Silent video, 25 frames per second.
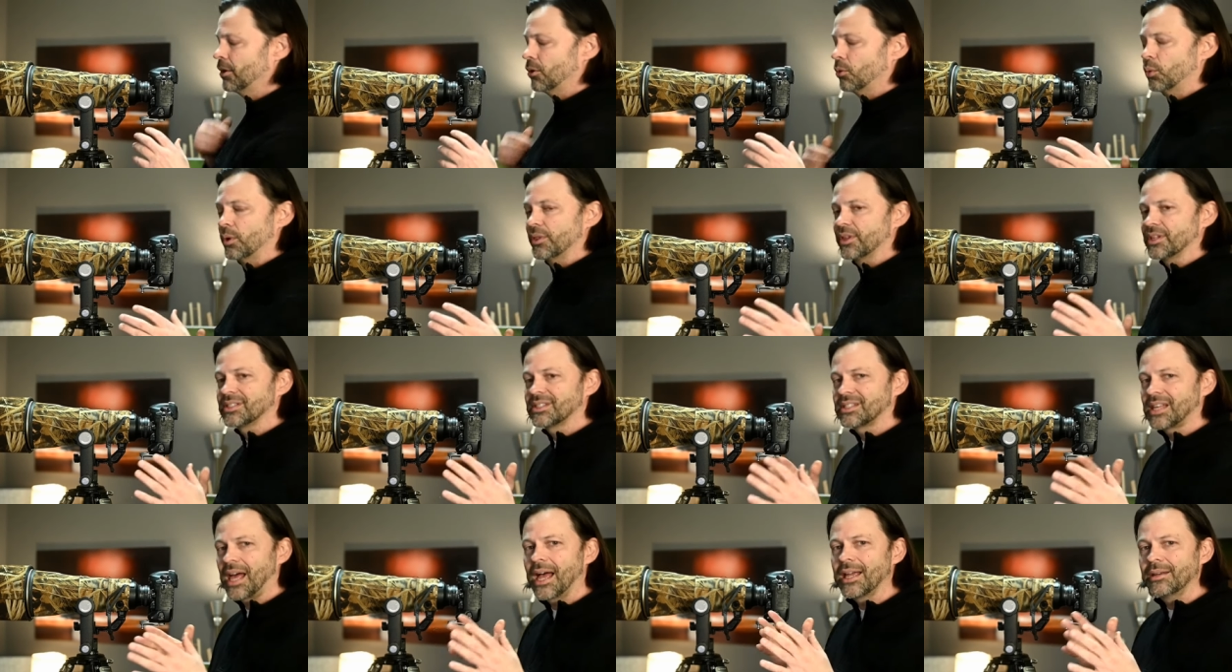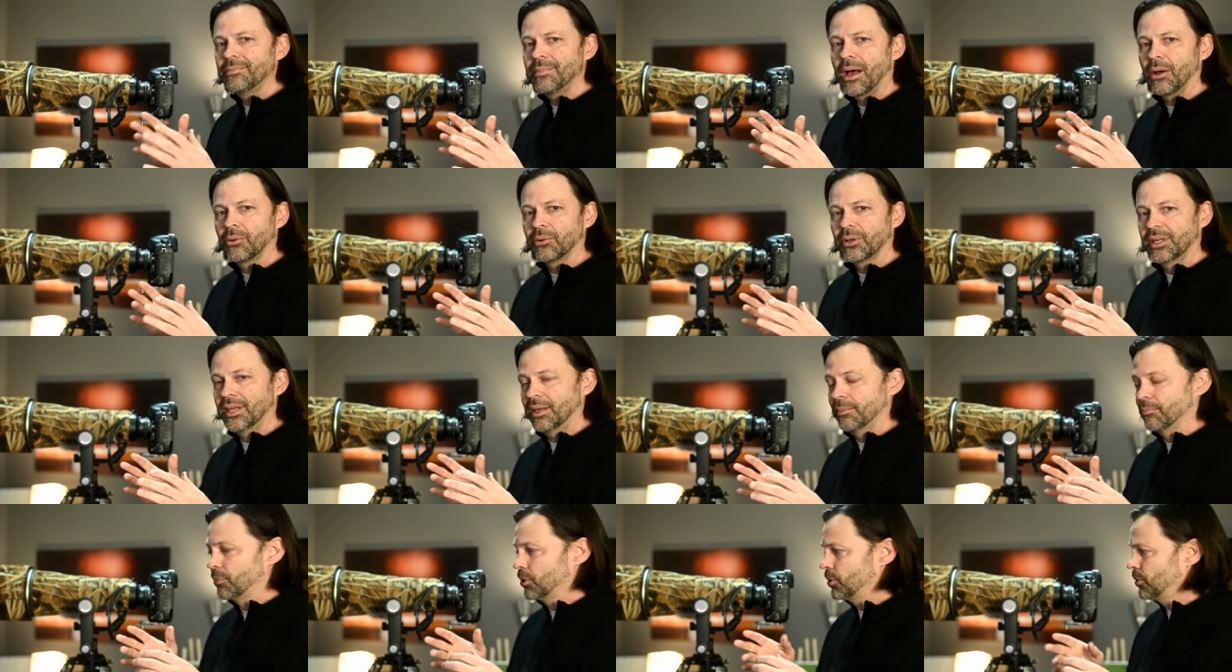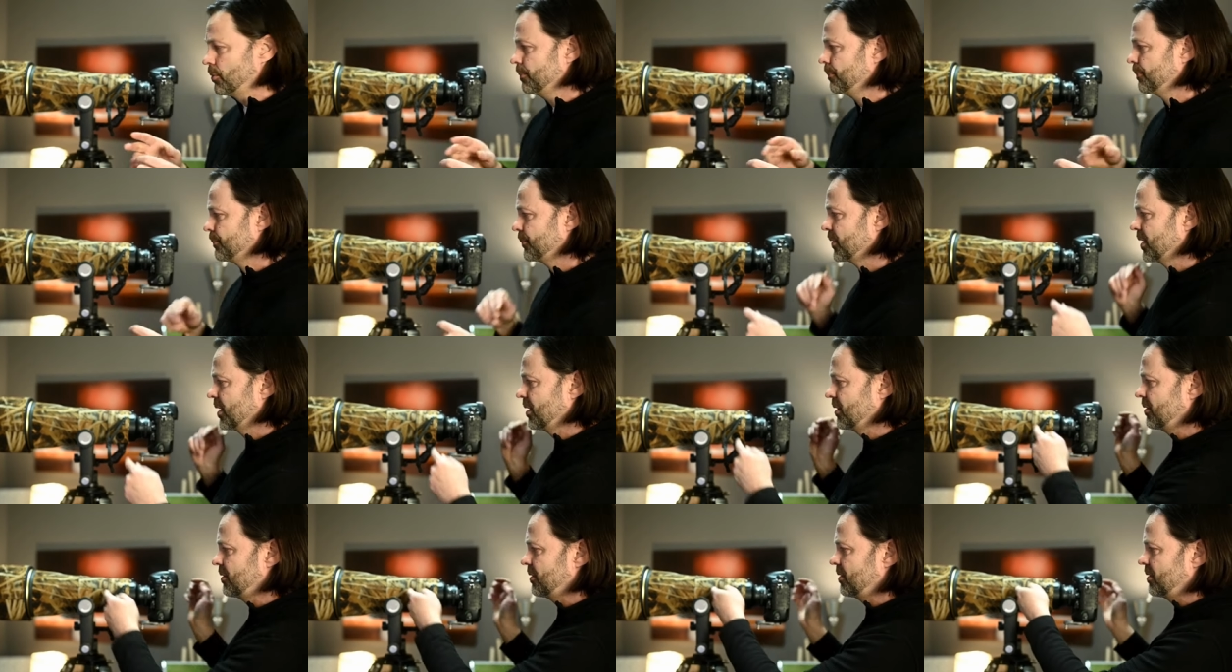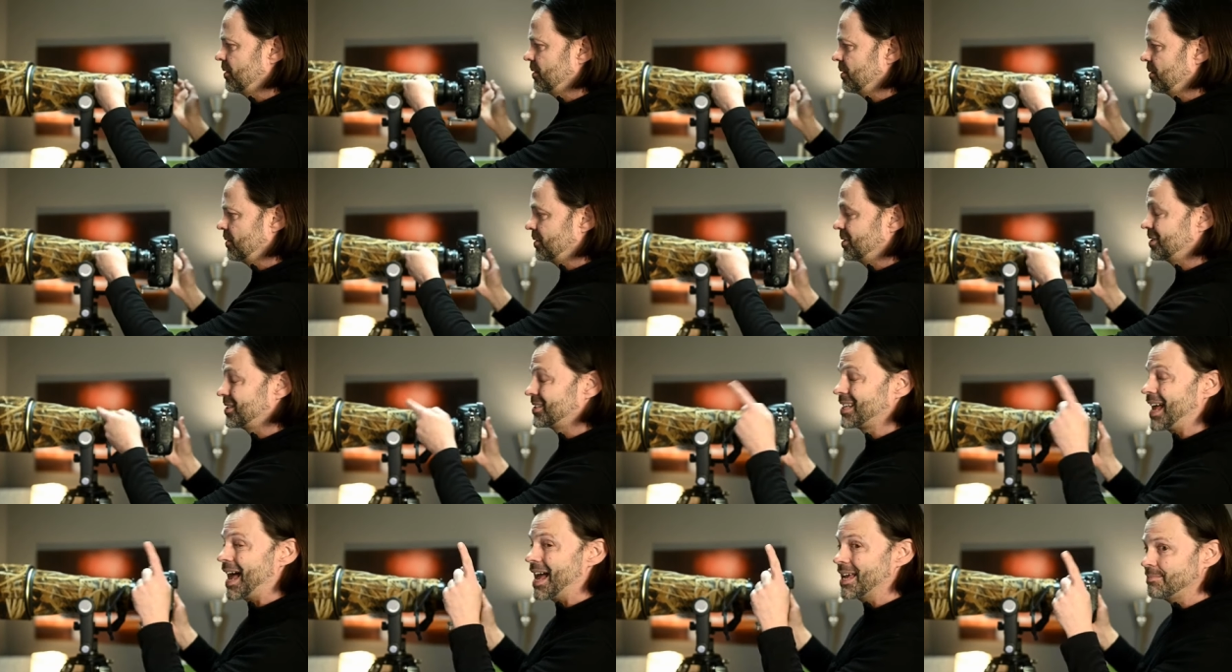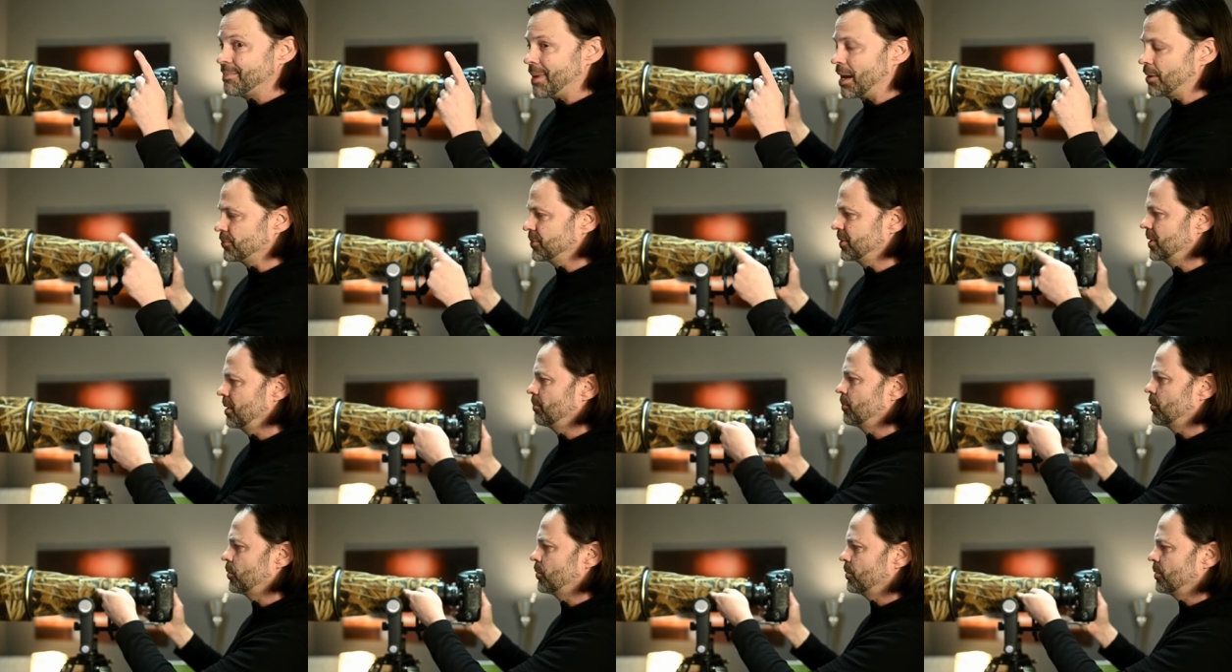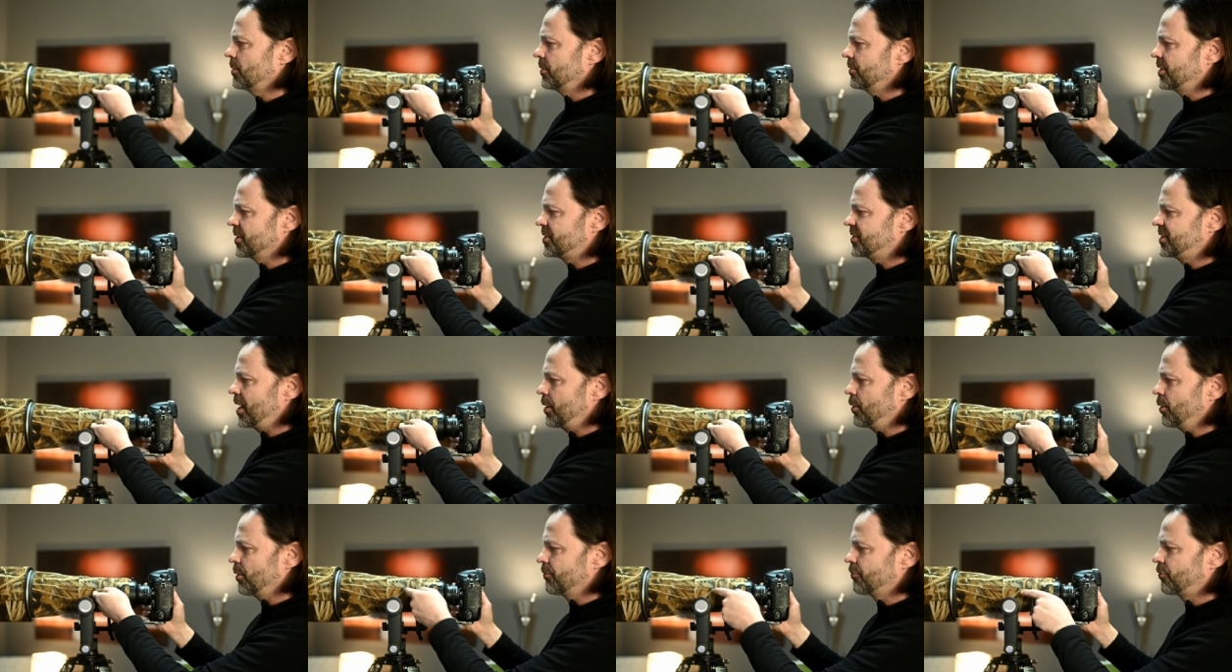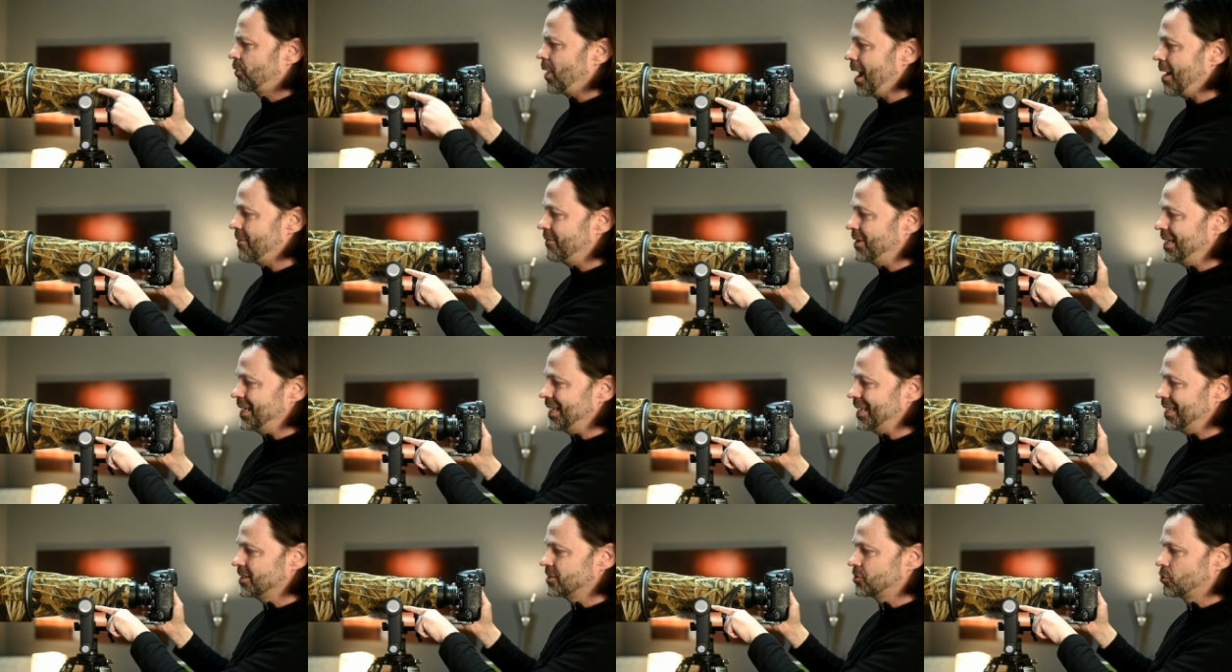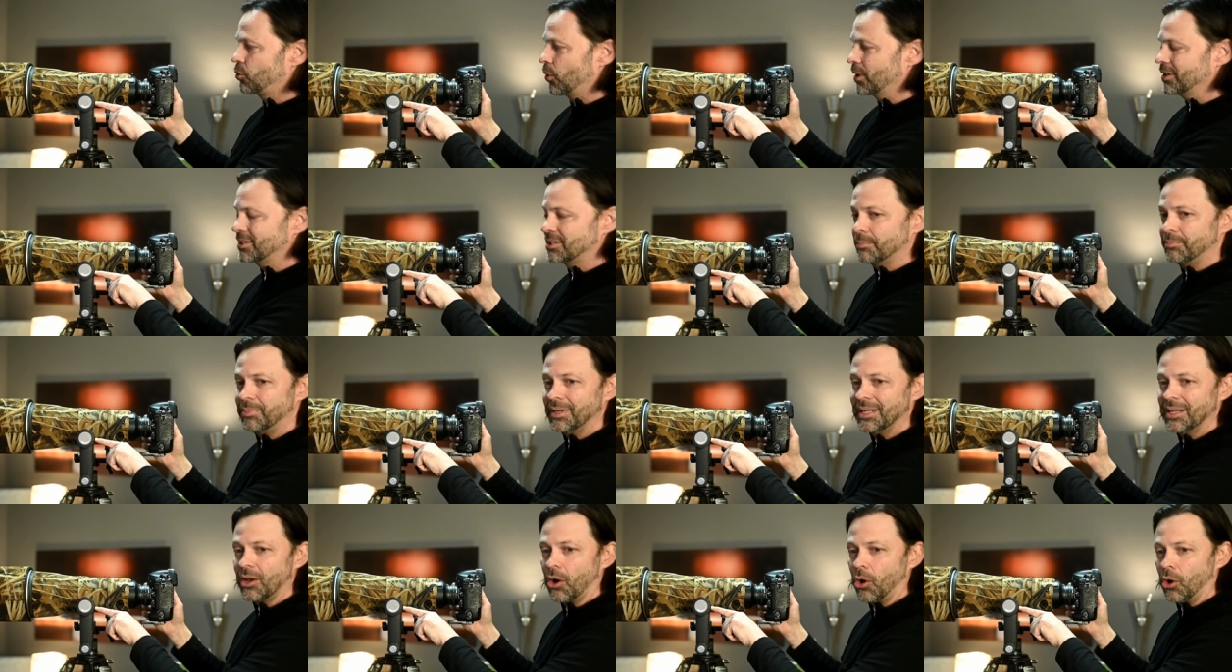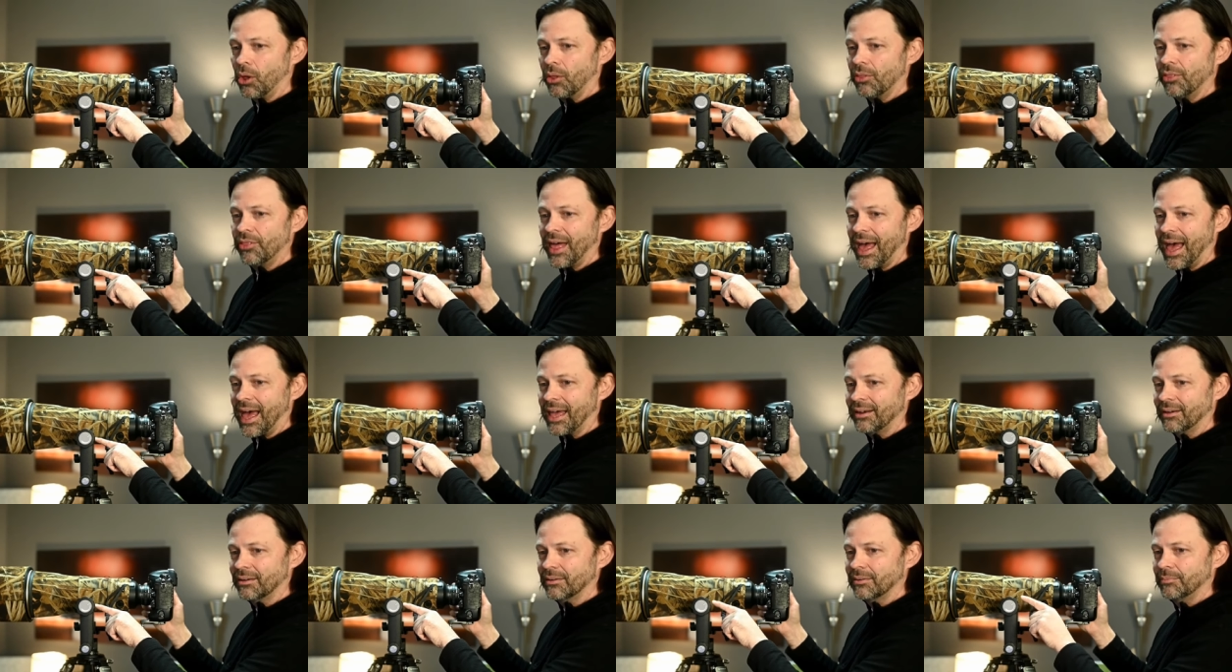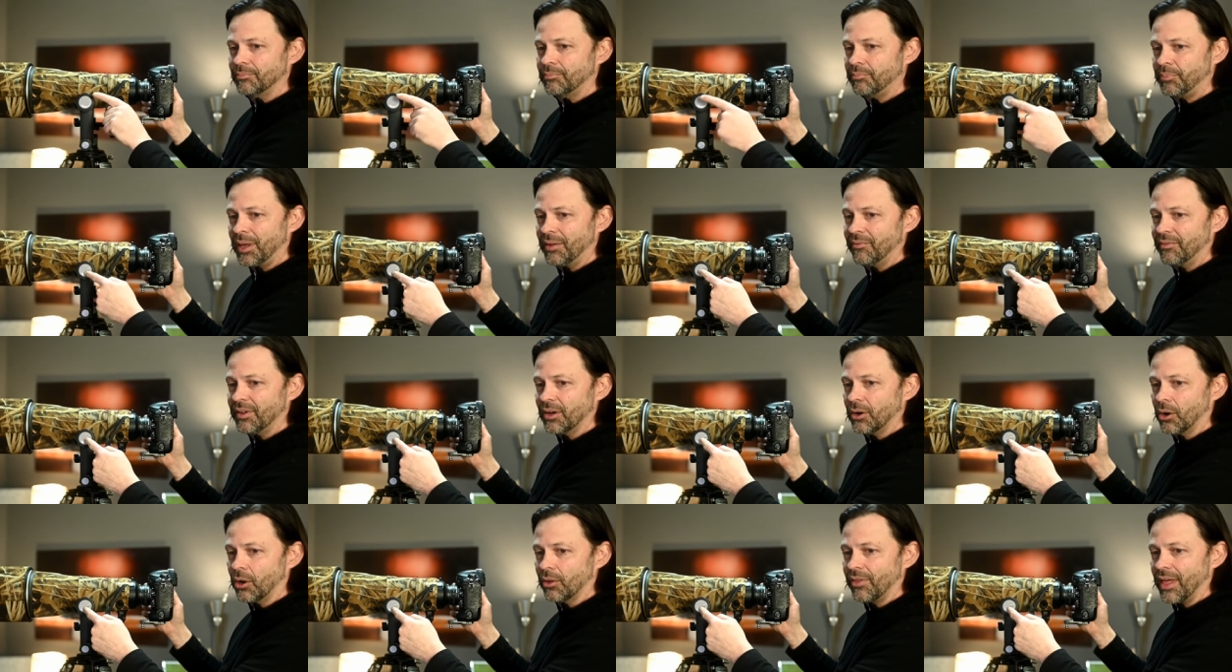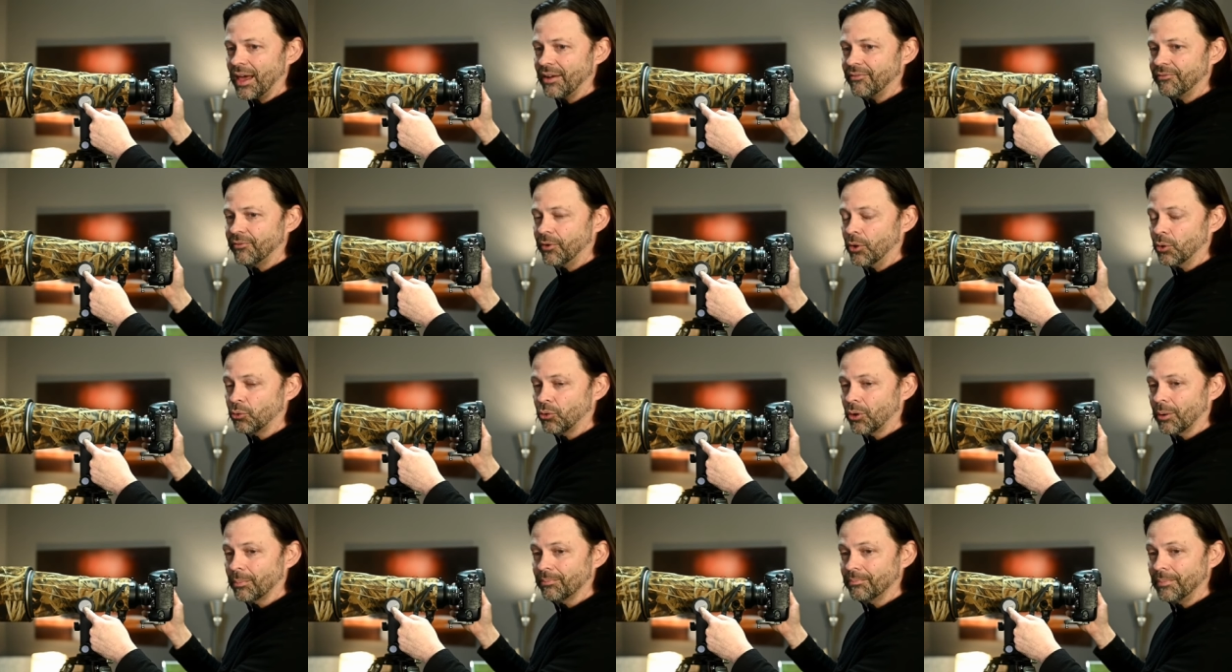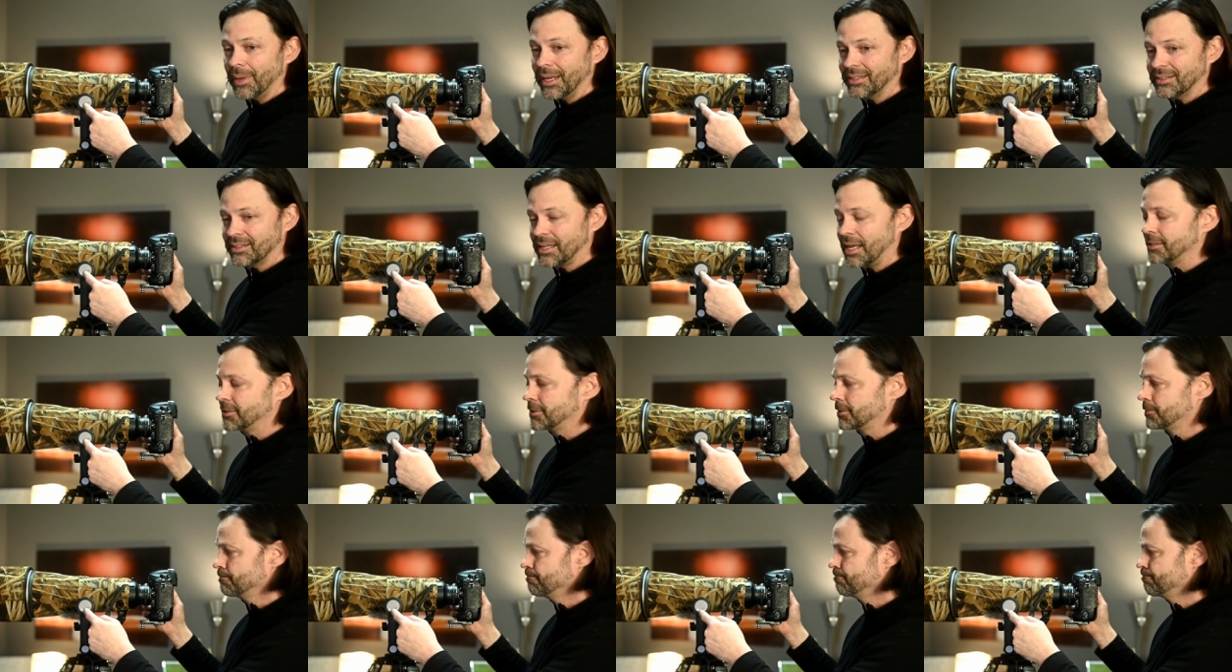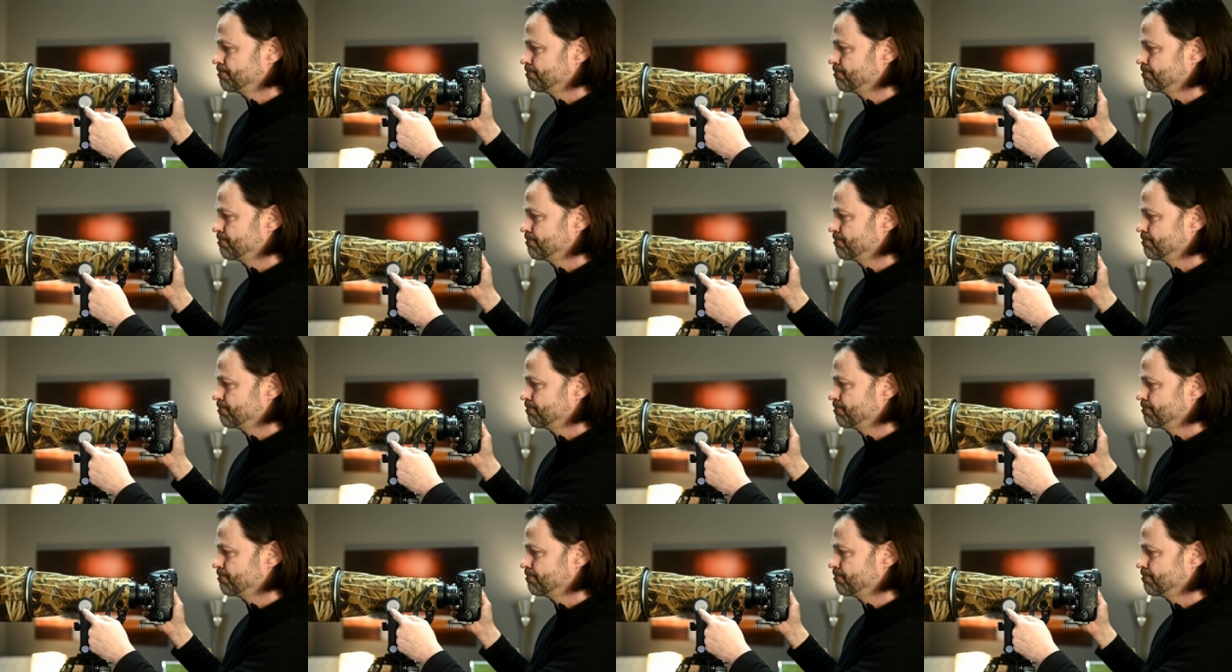With a side mount gimbal, side mount gimbal, the center of gravity is going to be on that pivot, on that fulcrum. Make sense?